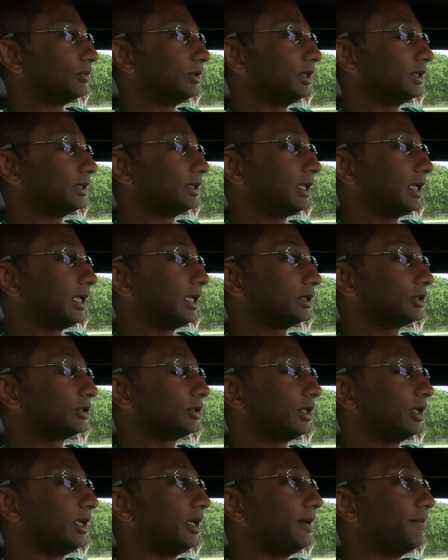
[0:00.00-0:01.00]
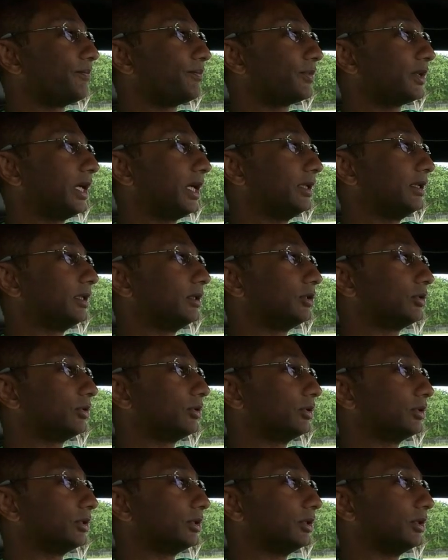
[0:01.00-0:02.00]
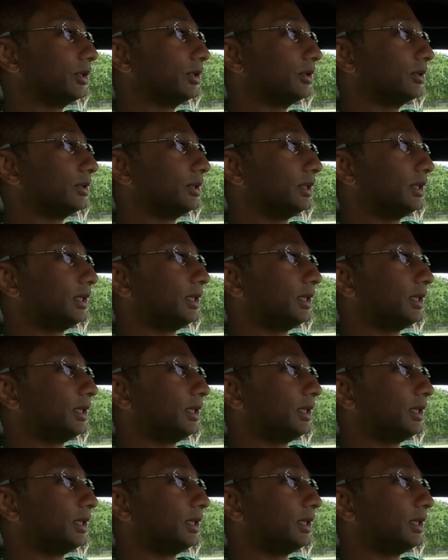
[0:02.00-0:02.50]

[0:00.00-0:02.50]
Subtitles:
reattach, and then you're good to go.